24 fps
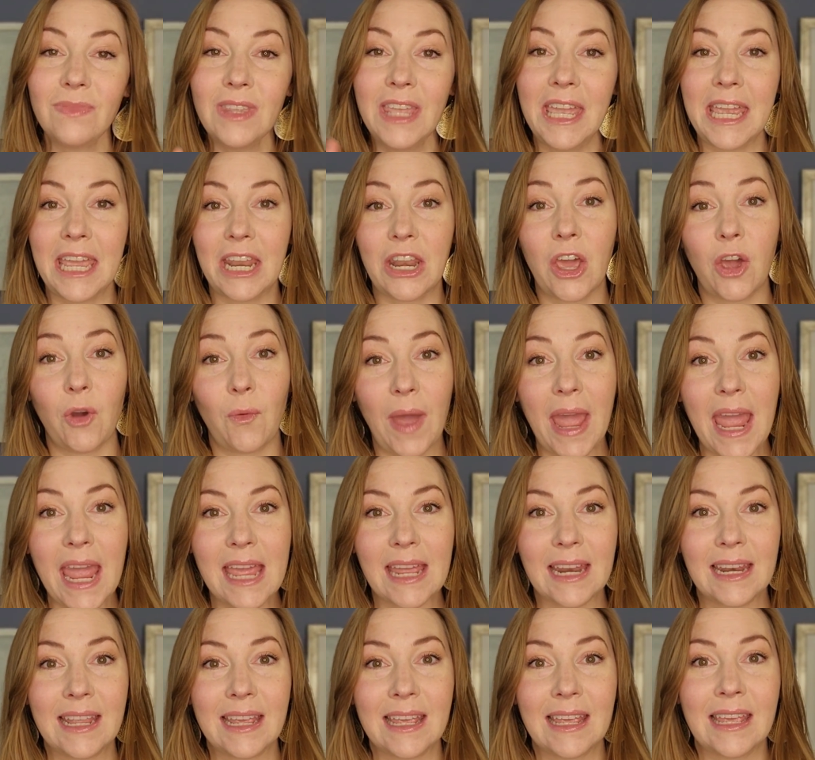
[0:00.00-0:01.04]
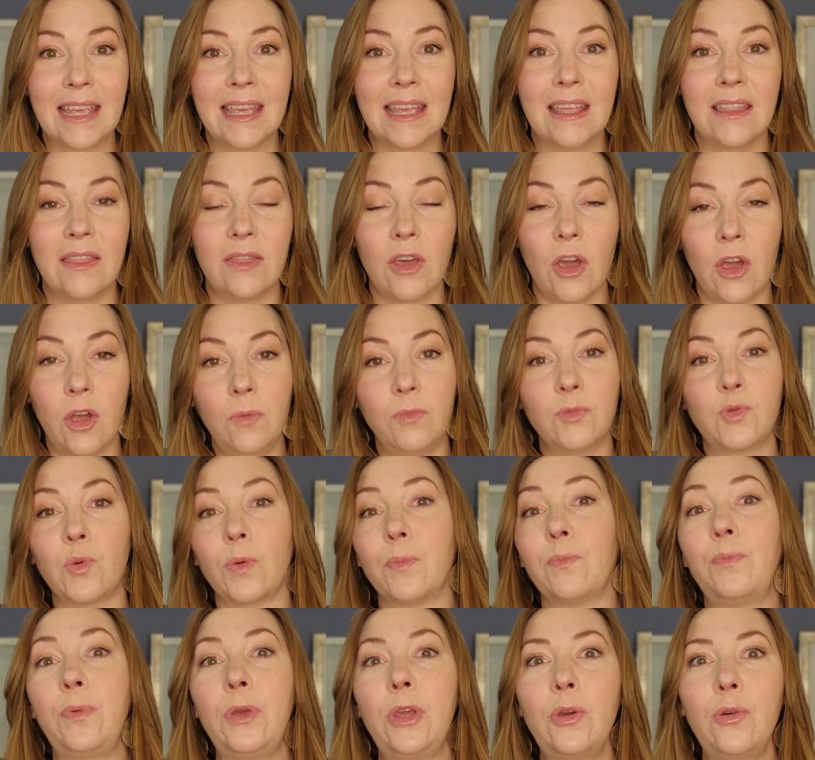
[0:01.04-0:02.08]
In 2008, the homes were
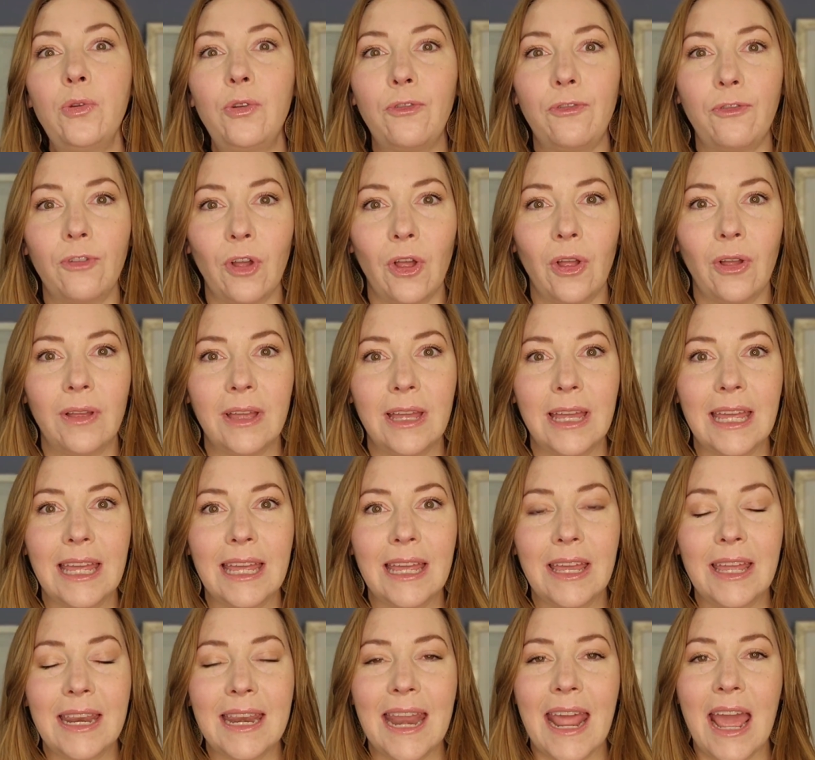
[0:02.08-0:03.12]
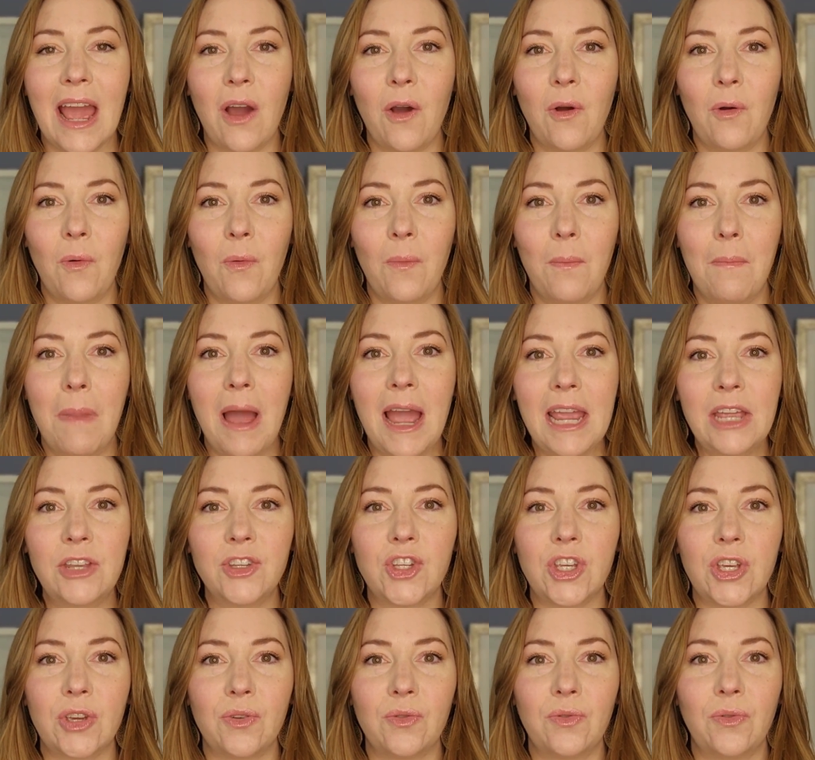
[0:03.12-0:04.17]
beautiful. Now, mind
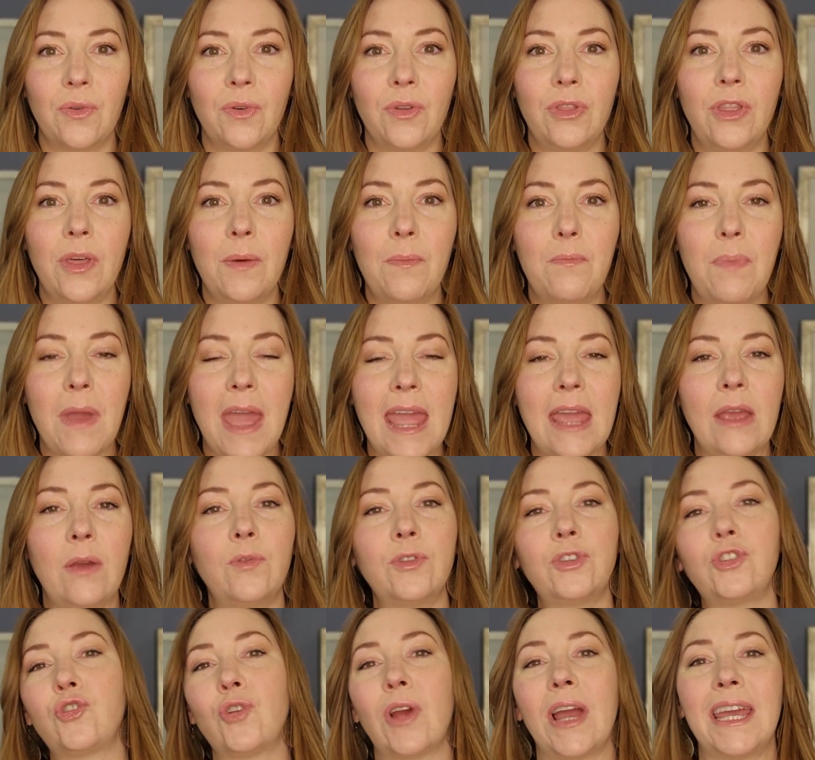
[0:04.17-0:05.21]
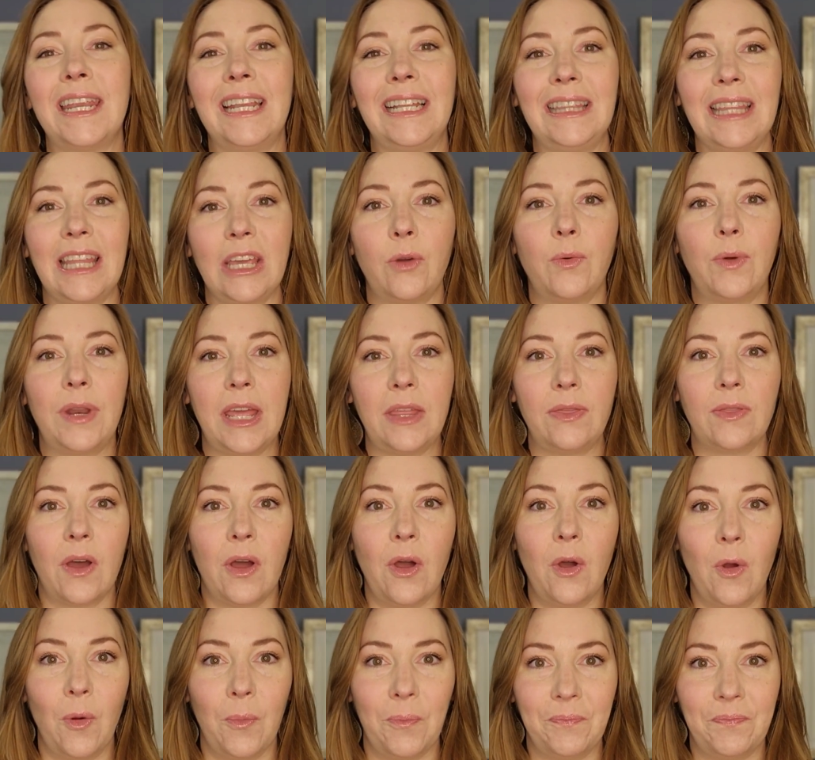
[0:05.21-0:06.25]
you, the bank was trying to liquidate the
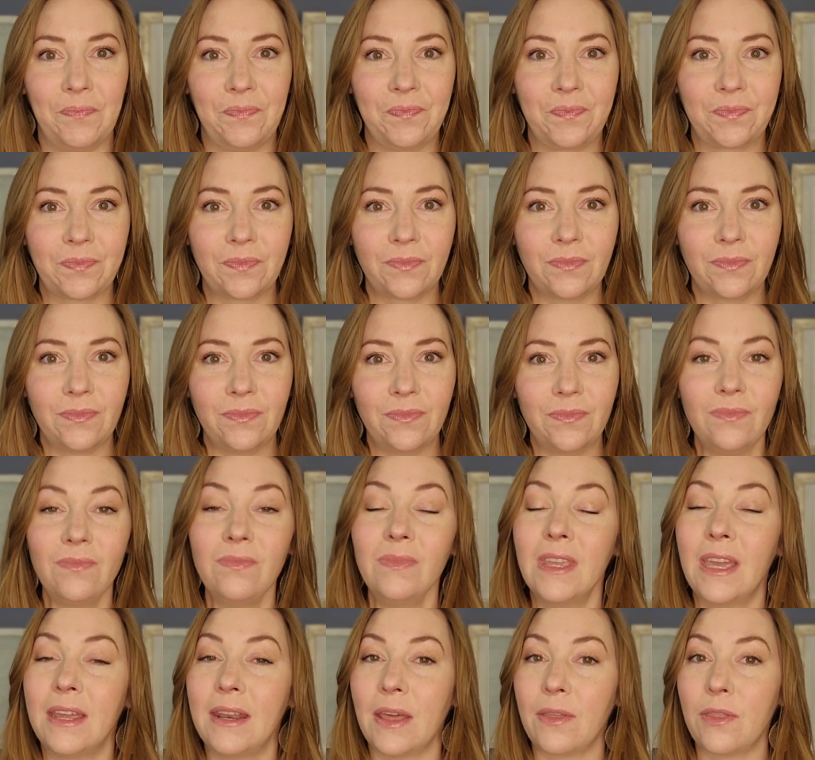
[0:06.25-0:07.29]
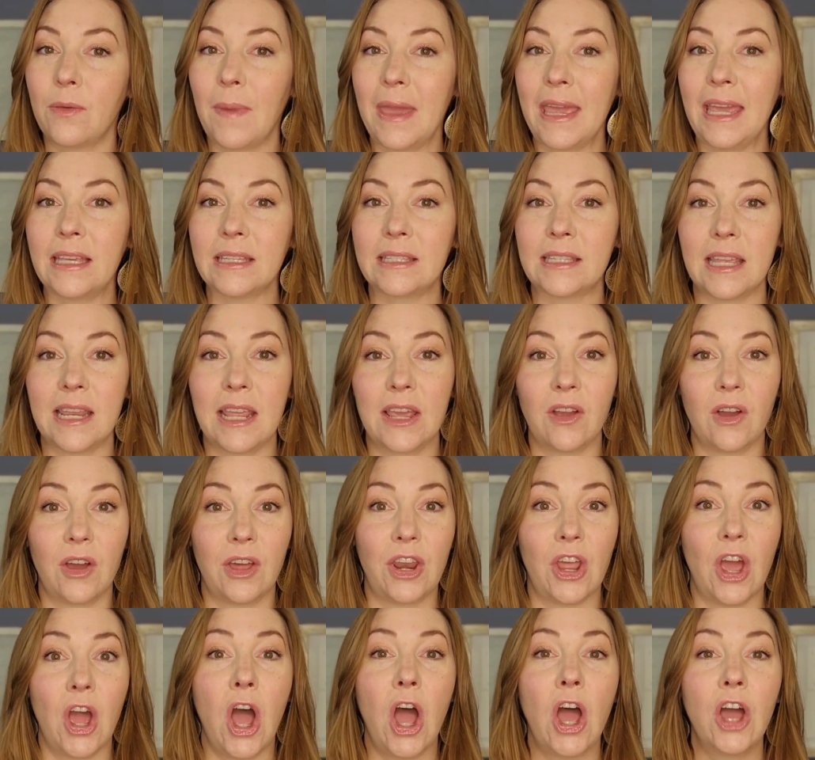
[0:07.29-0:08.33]
home. Now the bank is sitting
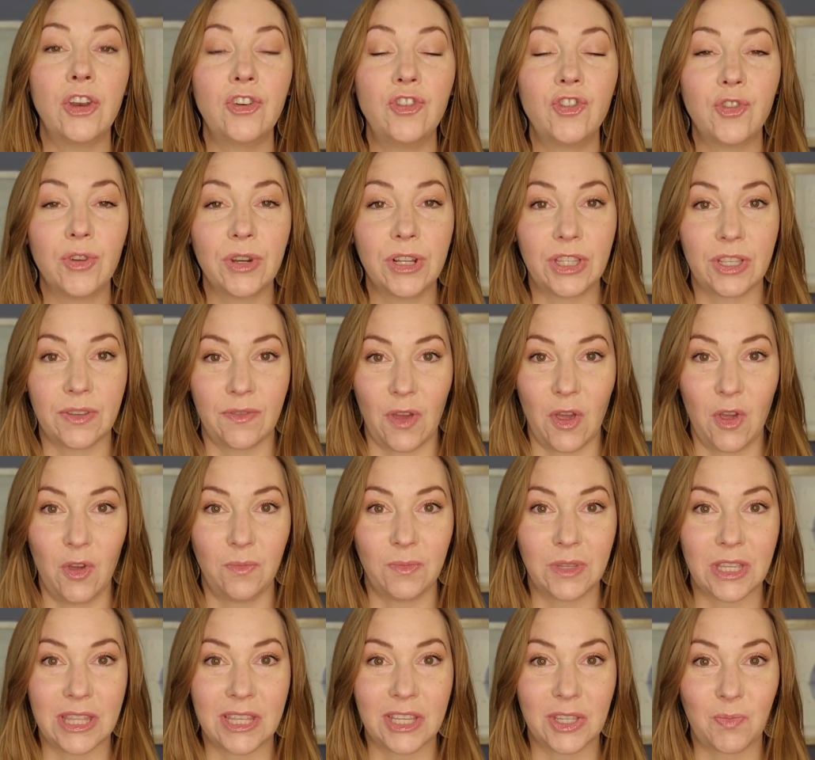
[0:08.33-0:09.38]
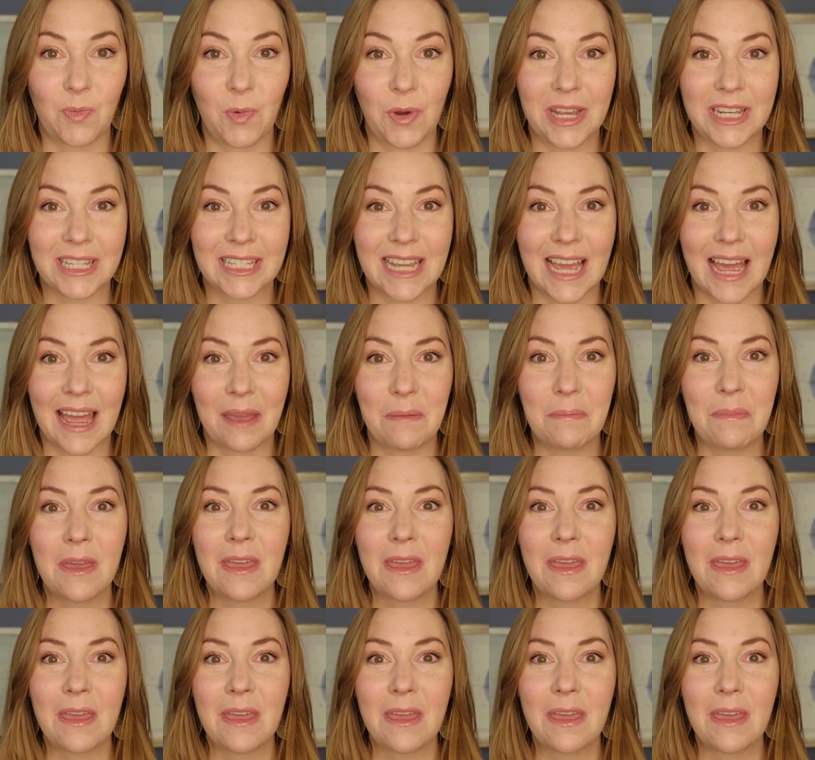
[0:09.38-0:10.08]
on hundreds of homes at this point in time.